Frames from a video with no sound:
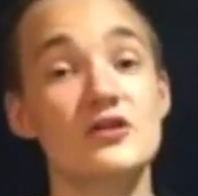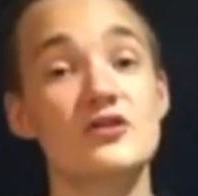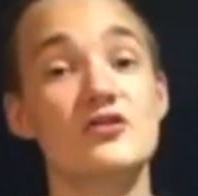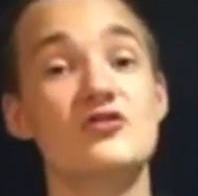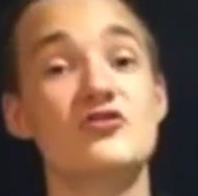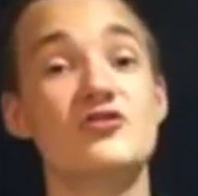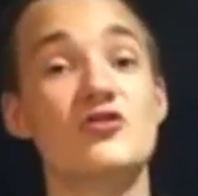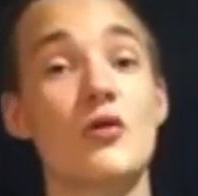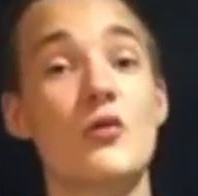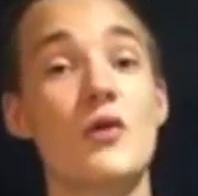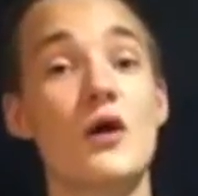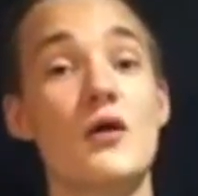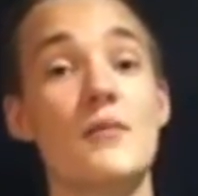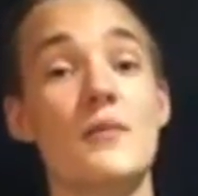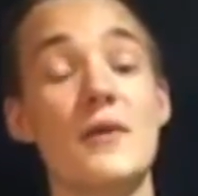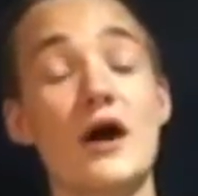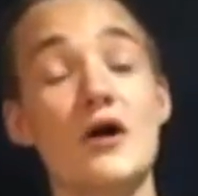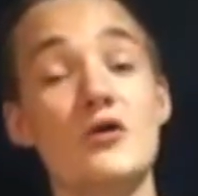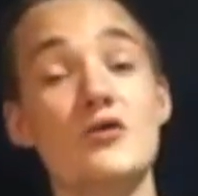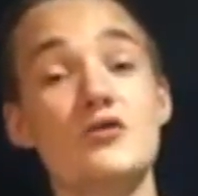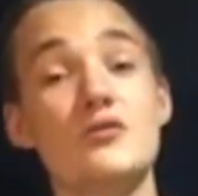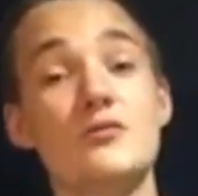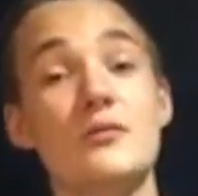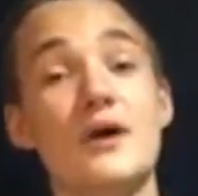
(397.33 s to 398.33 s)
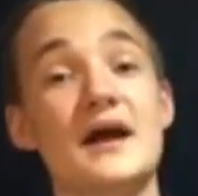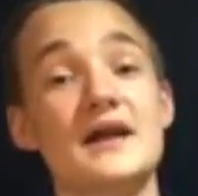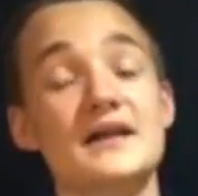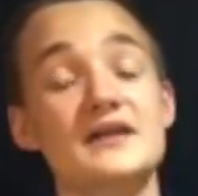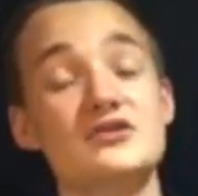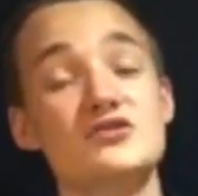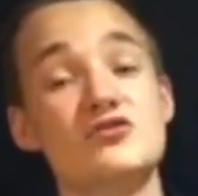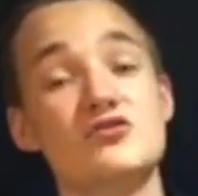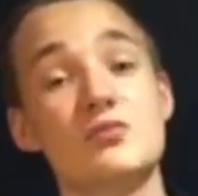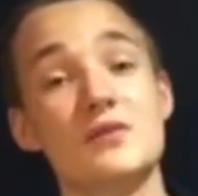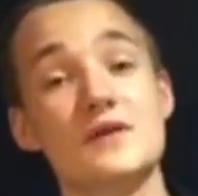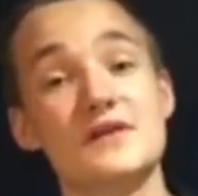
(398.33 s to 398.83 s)
So, uh, Malcolm, I
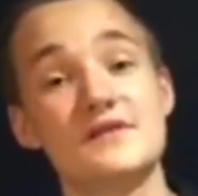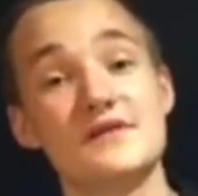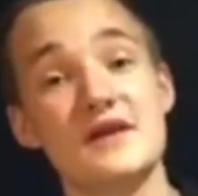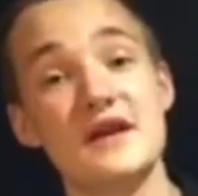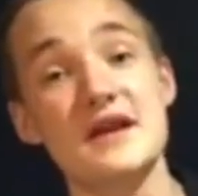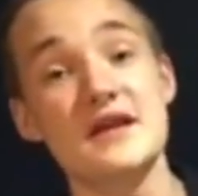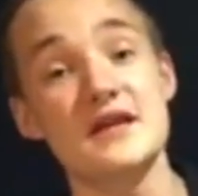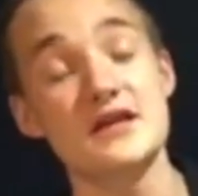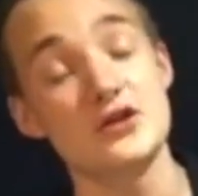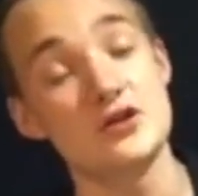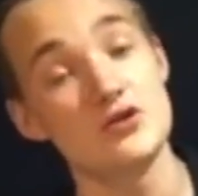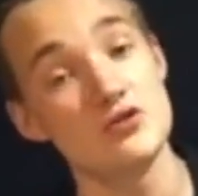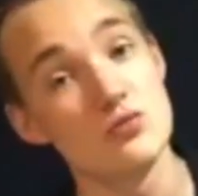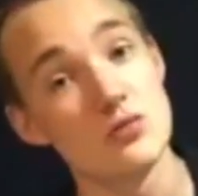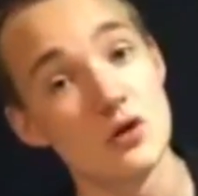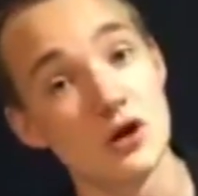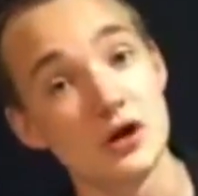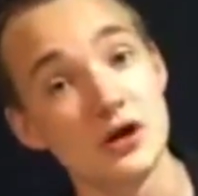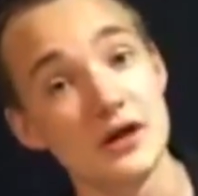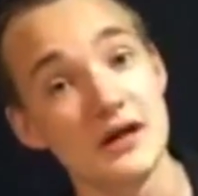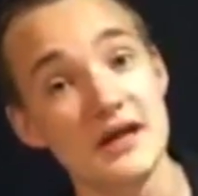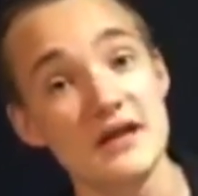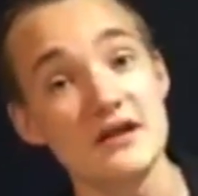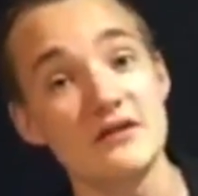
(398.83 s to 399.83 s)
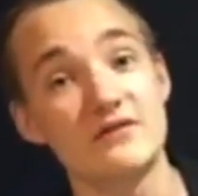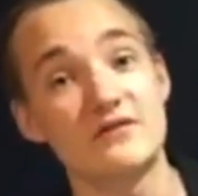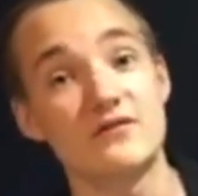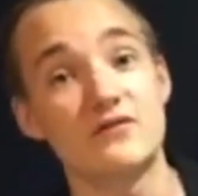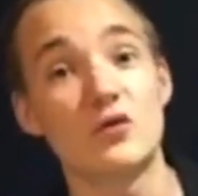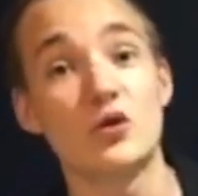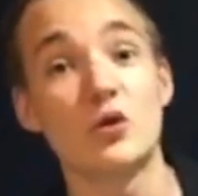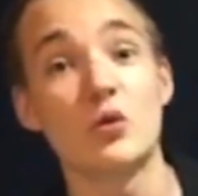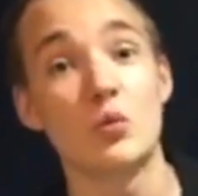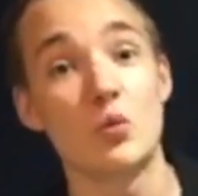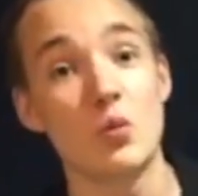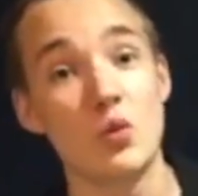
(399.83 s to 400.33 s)
did just want to say you are in
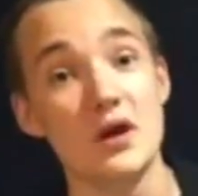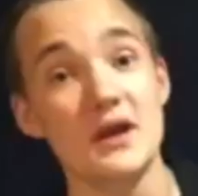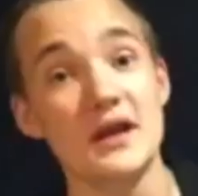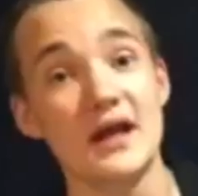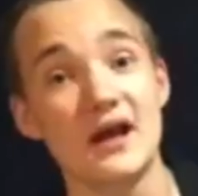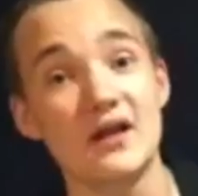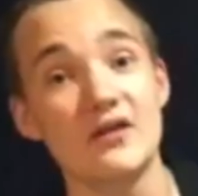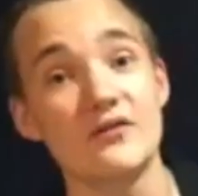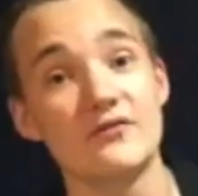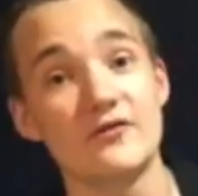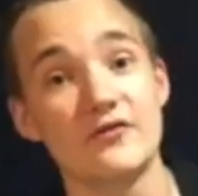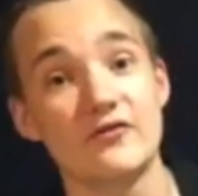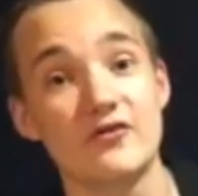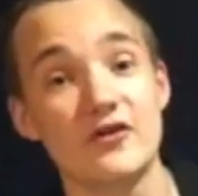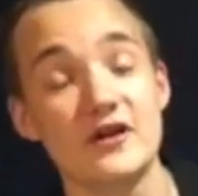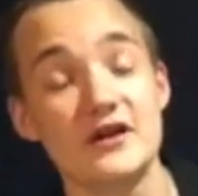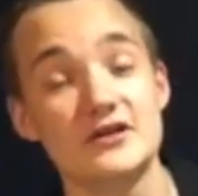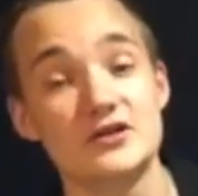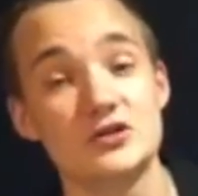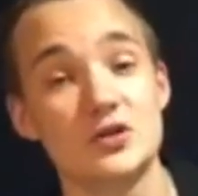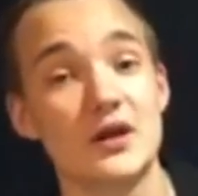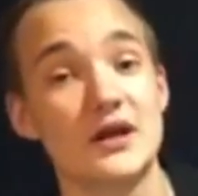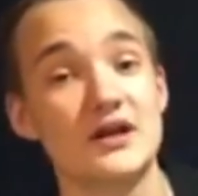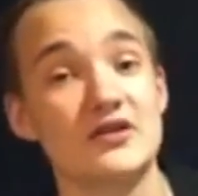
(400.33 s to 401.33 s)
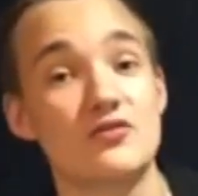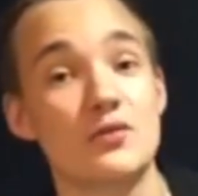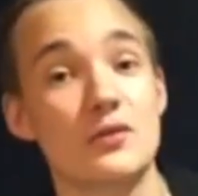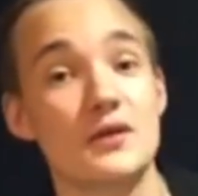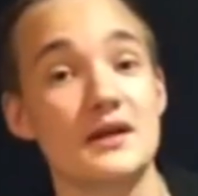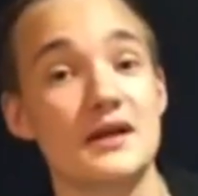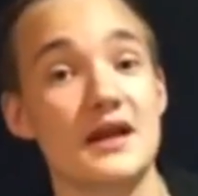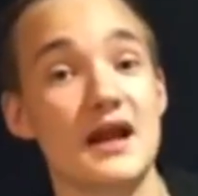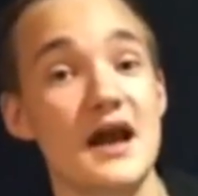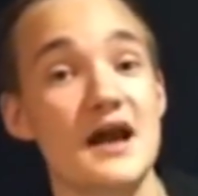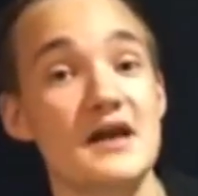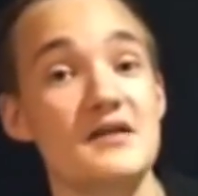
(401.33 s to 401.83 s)
for one hell of a fight July
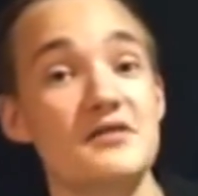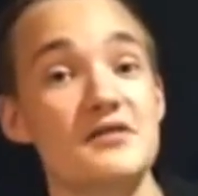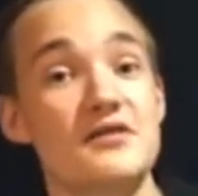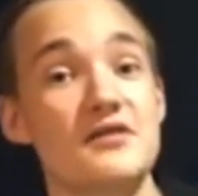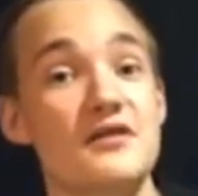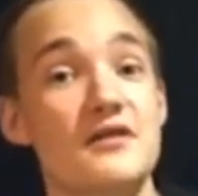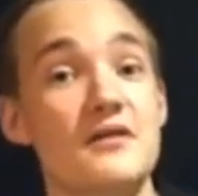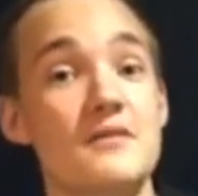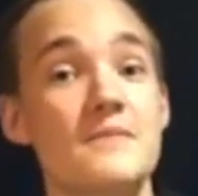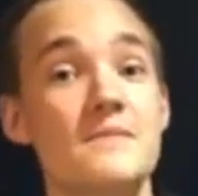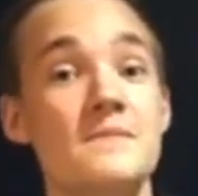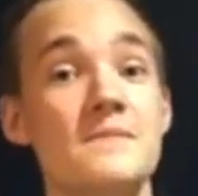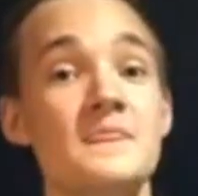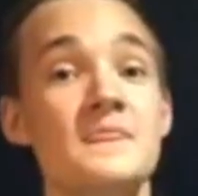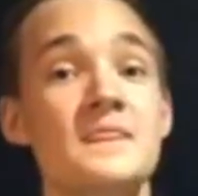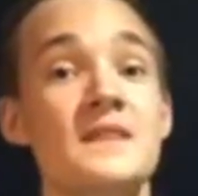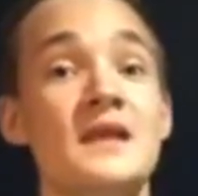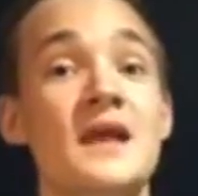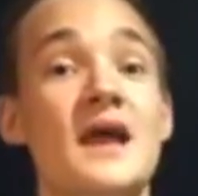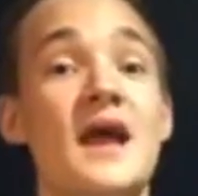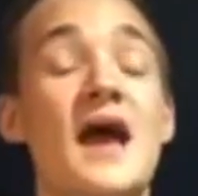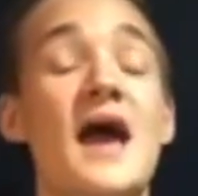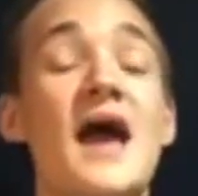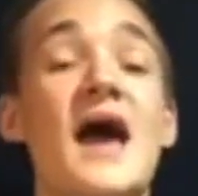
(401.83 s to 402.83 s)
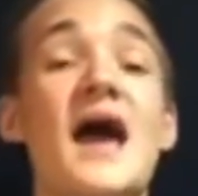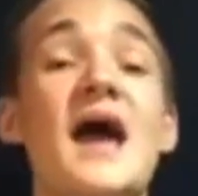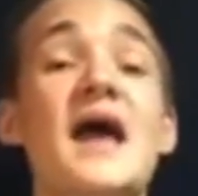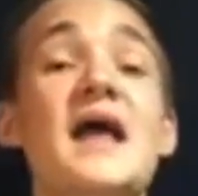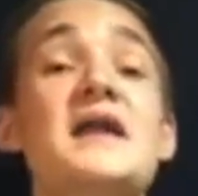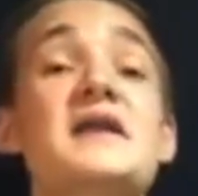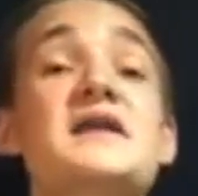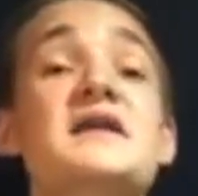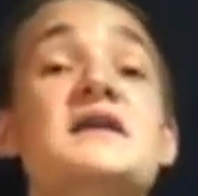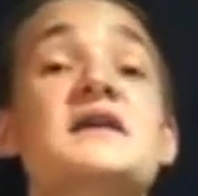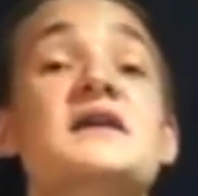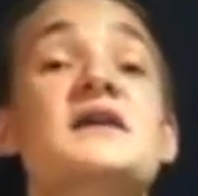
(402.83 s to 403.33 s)
29th.
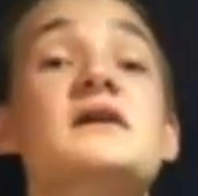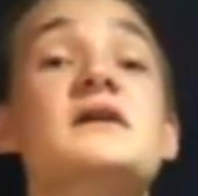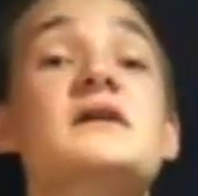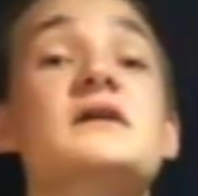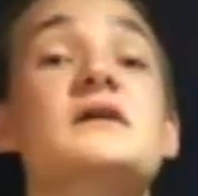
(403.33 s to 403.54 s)
And